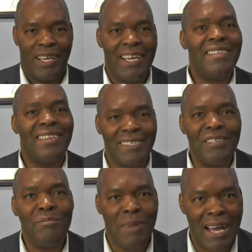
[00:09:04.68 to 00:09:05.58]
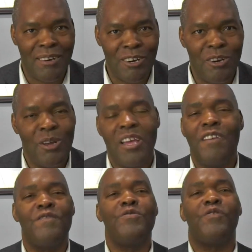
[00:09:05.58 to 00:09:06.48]
it doesn't matter
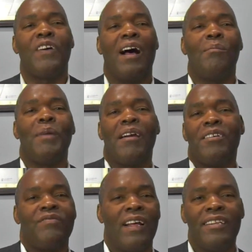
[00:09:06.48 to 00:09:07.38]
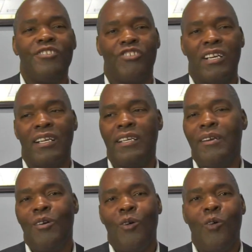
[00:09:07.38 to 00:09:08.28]
if you file married filing
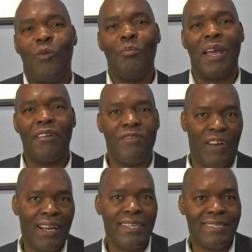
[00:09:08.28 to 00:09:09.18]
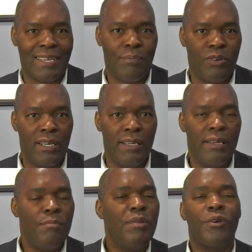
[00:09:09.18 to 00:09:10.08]
jointly or married filing
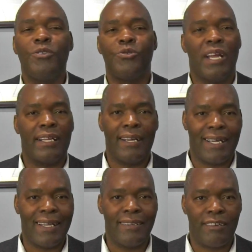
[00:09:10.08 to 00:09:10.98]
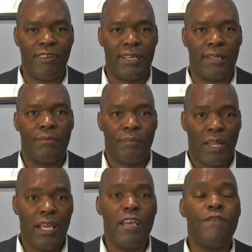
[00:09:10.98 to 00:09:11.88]
separately, because you're not going to get the credit.
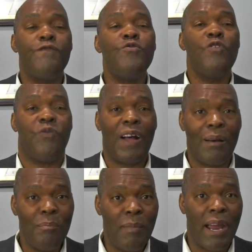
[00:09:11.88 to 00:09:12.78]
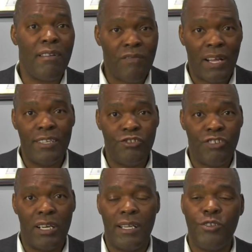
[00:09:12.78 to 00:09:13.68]
If you file married filing
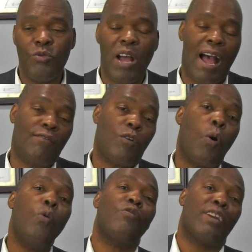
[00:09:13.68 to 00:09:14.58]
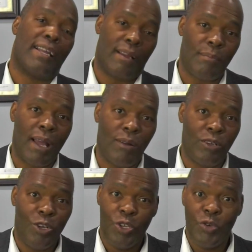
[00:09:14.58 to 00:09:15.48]
jointly, you have over that amount,
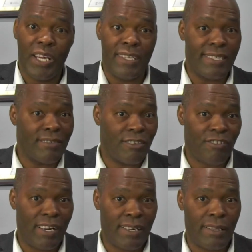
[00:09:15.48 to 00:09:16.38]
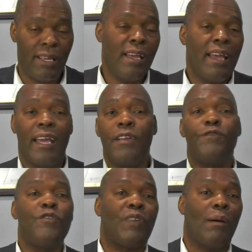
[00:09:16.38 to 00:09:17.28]
you get 0 credit. And if
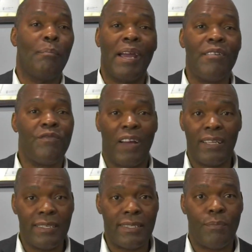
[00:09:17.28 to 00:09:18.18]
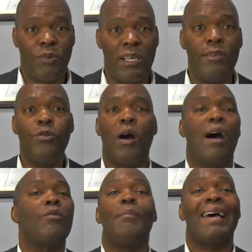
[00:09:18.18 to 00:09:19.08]
you file married filing separately, you
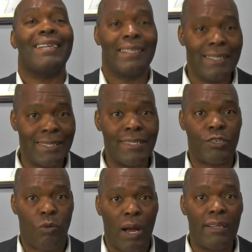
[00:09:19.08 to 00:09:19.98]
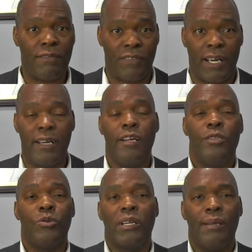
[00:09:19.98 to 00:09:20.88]
automatically disqualified
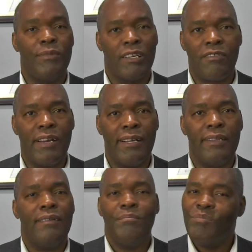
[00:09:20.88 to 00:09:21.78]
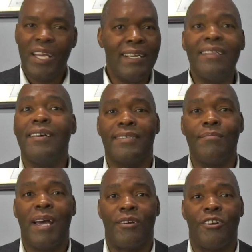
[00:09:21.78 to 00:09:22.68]
to claim the credit, then it doesn't
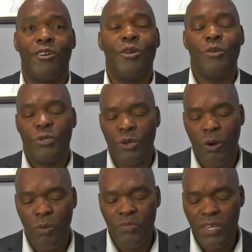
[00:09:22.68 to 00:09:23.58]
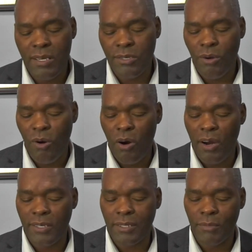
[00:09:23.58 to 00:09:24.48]
matter. So these
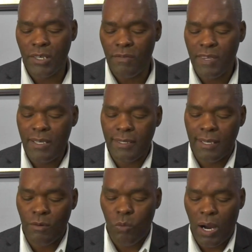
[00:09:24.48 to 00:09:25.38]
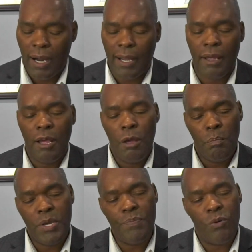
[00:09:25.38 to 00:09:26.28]
are some of the reasons why
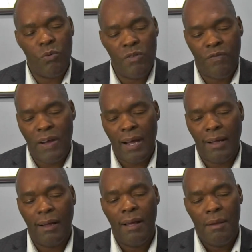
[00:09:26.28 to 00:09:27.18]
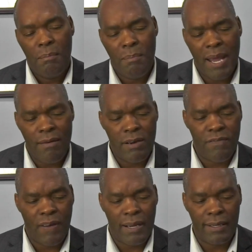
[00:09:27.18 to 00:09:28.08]
people would file married
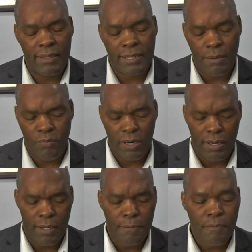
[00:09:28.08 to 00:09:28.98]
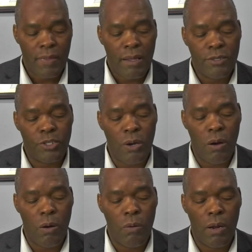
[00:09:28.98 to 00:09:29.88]
filing separately.
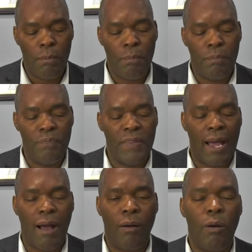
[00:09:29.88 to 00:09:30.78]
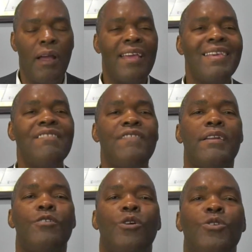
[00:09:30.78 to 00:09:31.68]
So now,
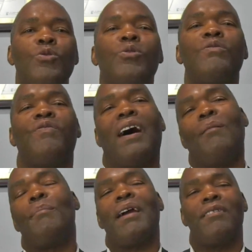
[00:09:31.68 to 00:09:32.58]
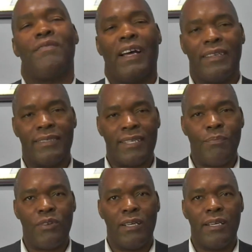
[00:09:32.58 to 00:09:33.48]
even though you could file married filing
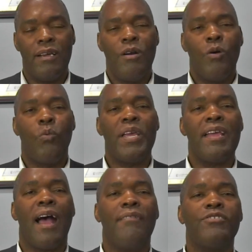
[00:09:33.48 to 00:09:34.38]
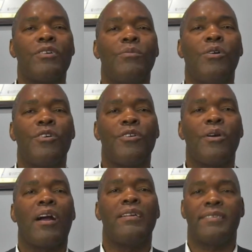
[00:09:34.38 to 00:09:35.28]
separately, we have some other
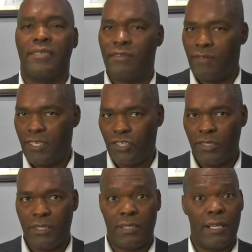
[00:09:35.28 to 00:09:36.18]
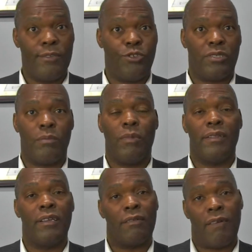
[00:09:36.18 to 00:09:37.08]
considerations. It's not just
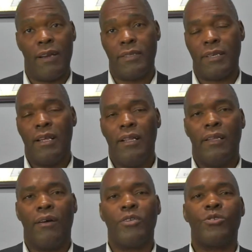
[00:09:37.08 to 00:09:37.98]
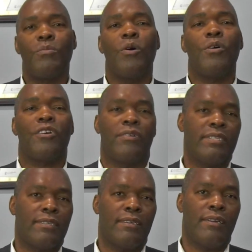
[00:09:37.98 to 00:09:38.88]
about the credits. There are some other things